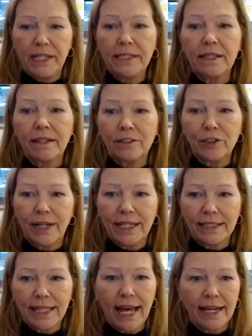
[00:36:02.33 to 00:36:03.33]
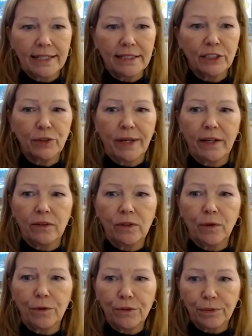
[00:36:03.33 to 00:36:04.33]
piece of the Trans-Canada Trail
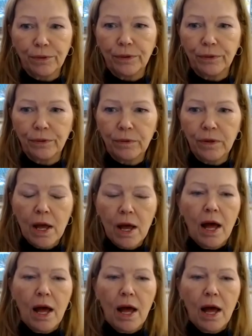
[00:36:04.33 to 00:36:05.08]
go through.